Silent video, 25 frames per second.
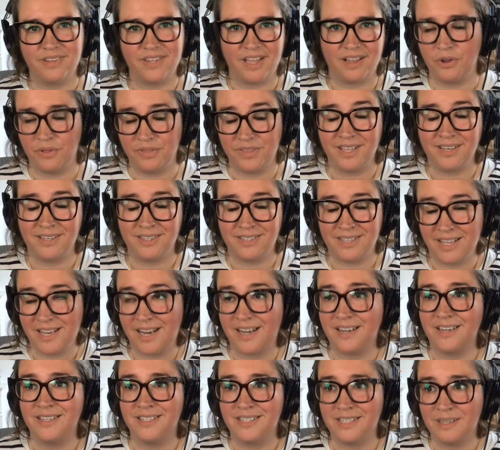
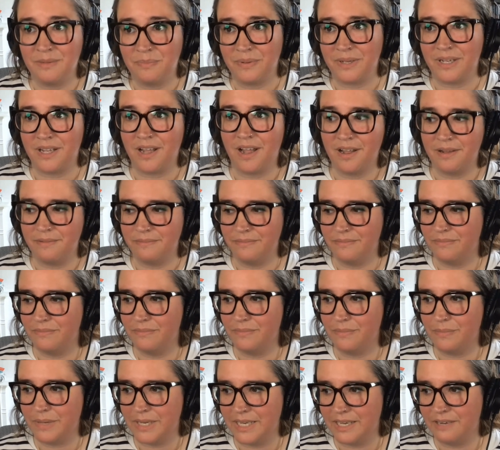it then did
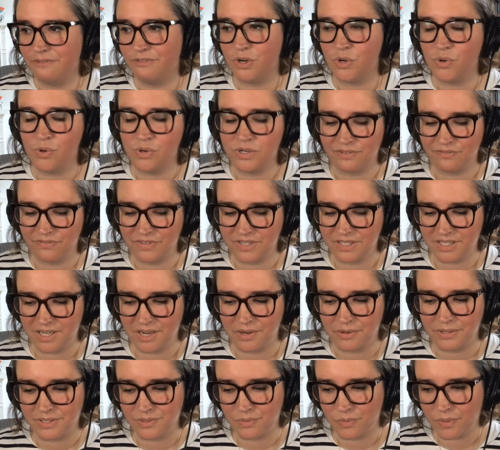become me recording
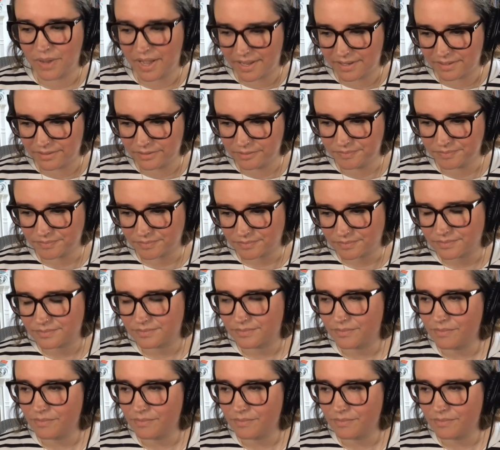video as well.